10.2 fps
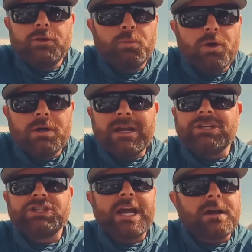you would a
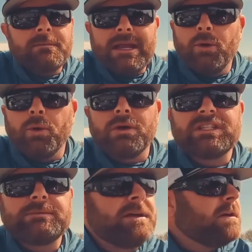chatterbait or a
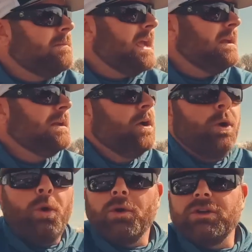spinnerbait
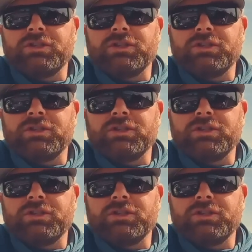or a